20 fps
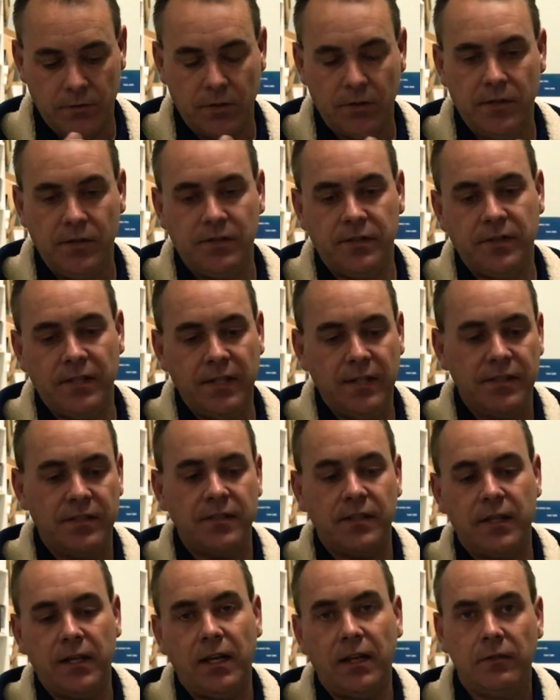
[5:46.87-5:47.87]
So this needs
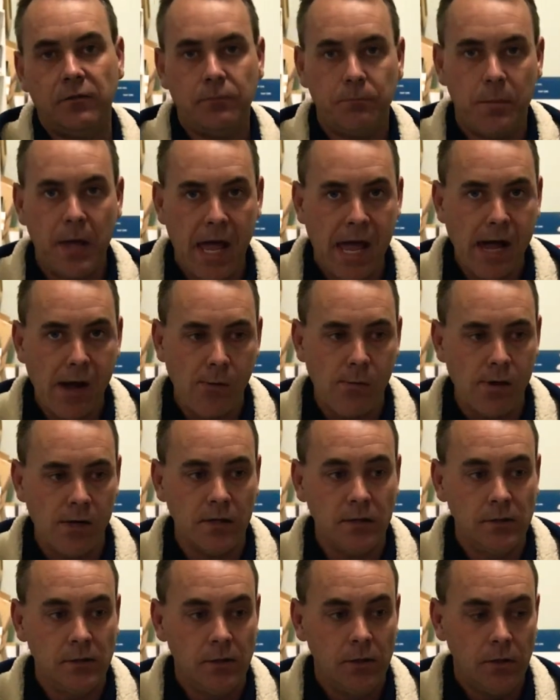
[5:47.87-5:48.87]
to have power
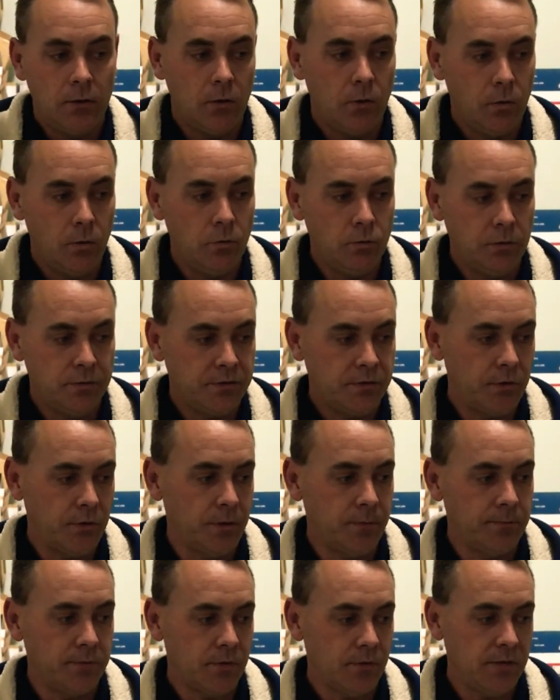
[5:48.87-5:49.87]
all the
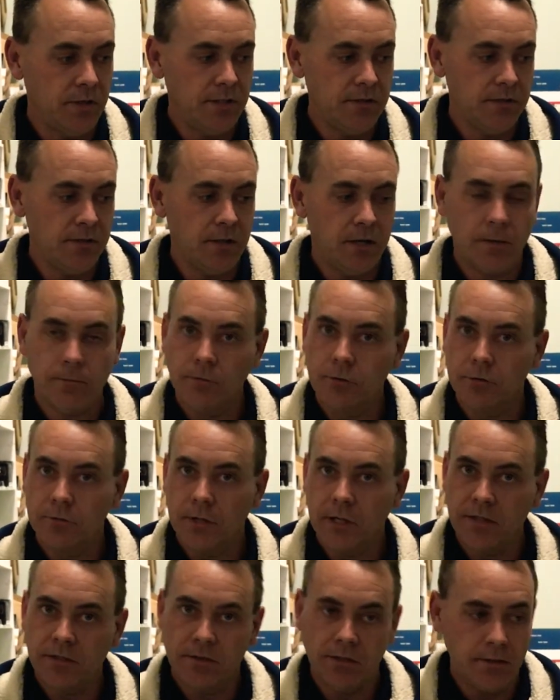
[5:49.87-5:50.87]
time, so it needs to come
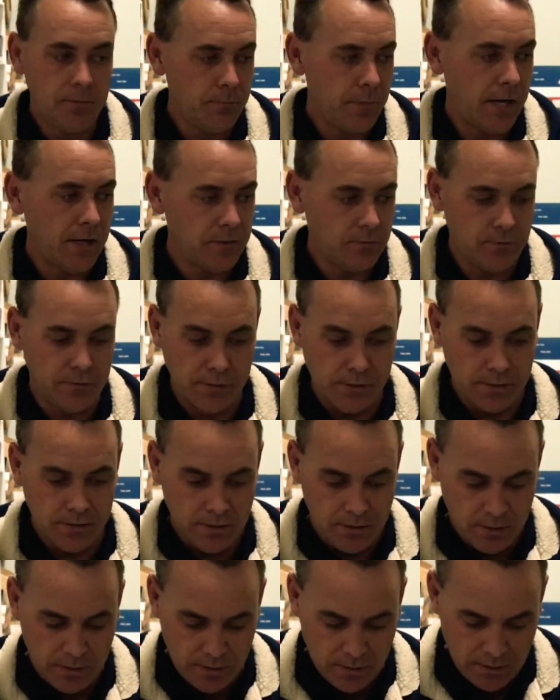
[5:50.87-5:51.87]
direct to the battery.
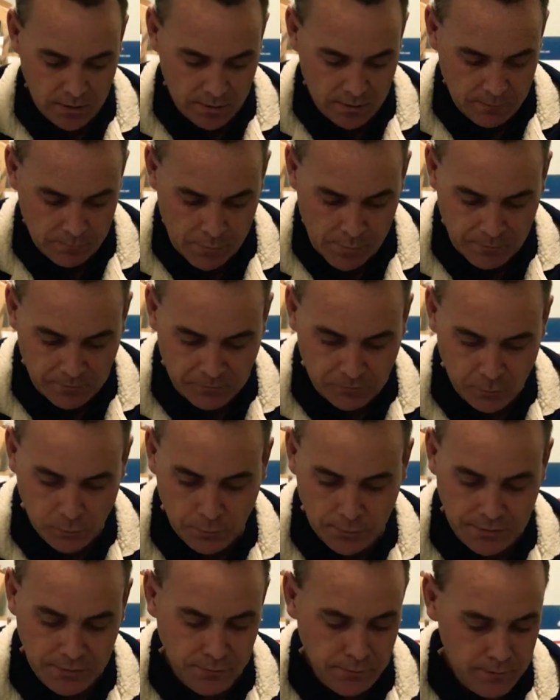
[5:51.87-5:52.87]
But before
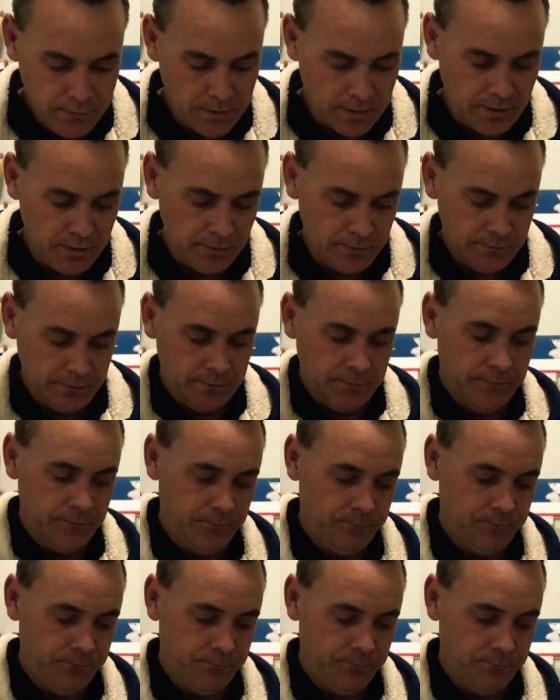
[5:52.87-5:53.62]
we do that,